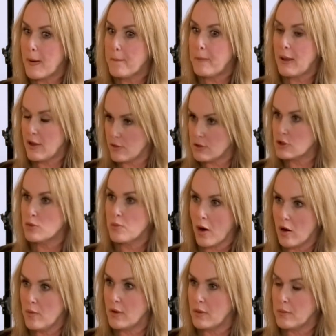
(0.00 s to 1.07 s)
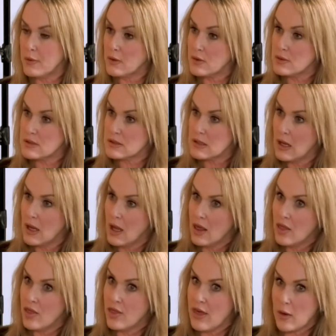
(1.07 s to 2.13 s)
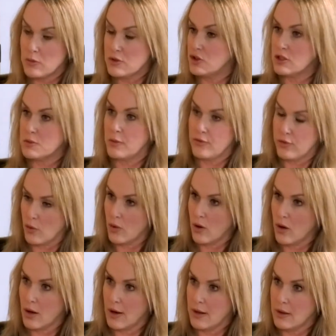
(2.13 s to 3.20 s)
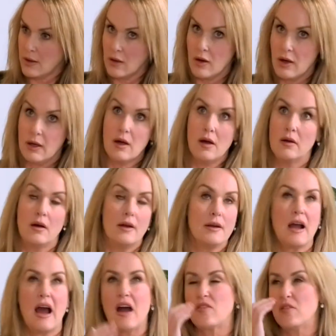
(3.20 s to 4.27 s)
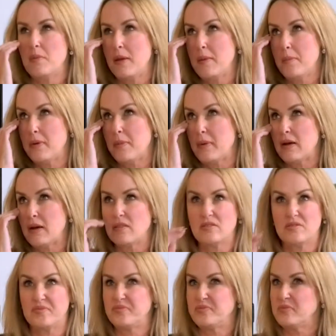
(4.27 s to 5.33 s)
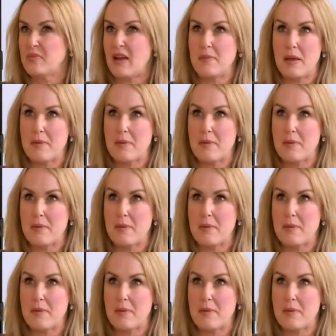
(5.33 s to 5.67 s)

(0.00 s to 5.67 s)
pivotal moment, because that was just before I can't remember, but maybe a